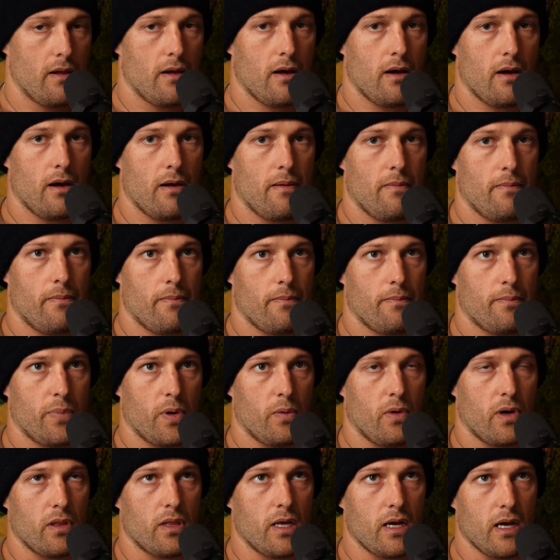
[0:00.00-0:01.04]

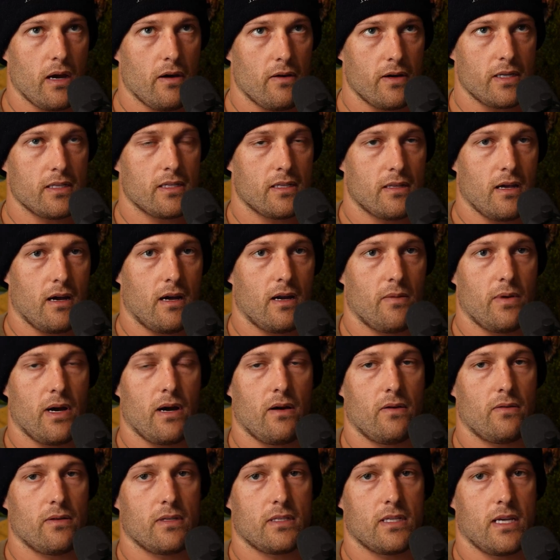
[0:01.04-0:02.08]
But one thing I always thought
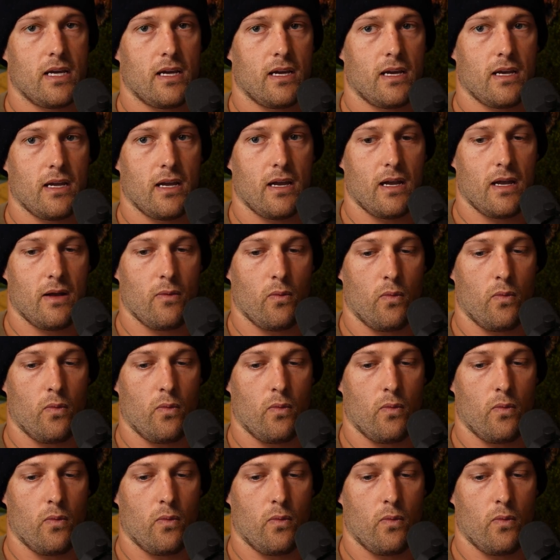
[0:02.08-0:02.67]
about was like,